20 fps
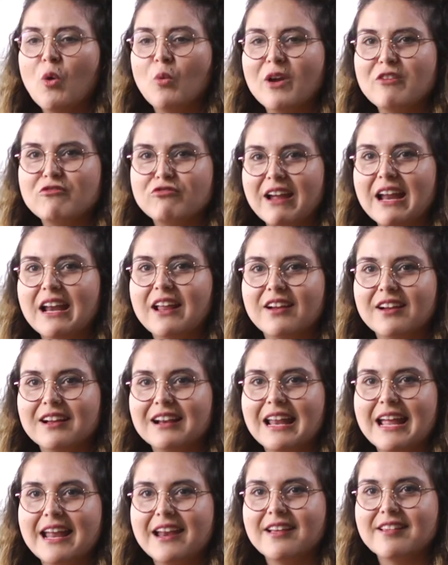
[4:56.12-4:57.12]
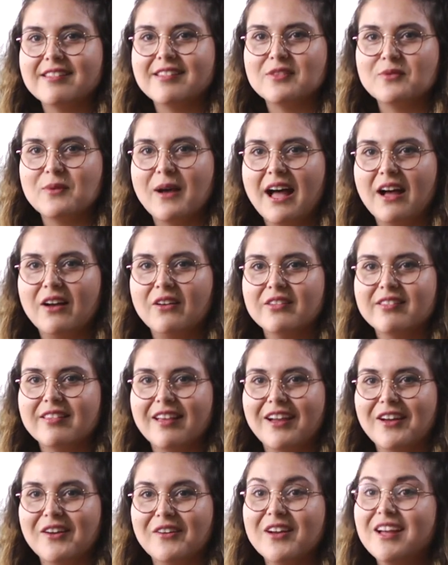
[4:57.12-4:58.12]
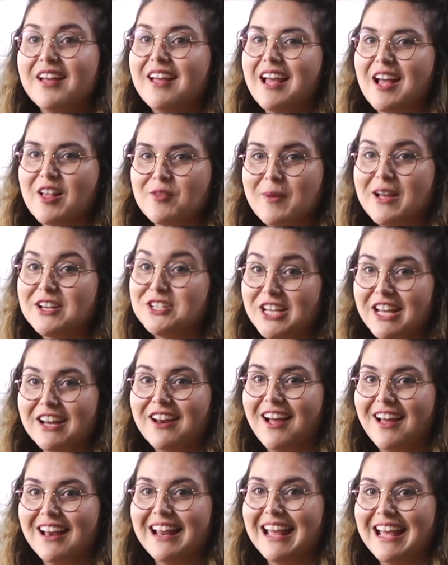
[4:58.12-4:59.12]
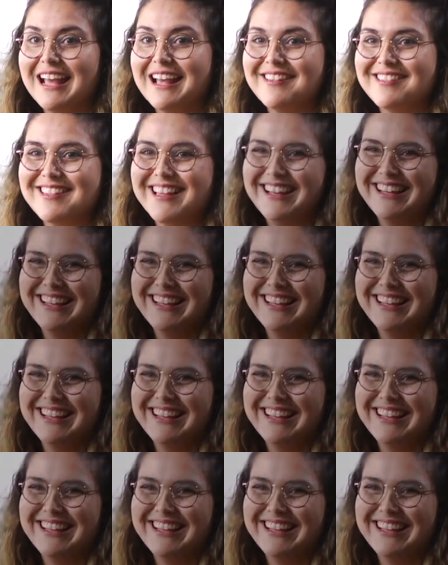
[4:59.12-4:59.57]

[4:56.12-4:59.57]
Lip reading: We're really good cleaners as well, so especially in early years.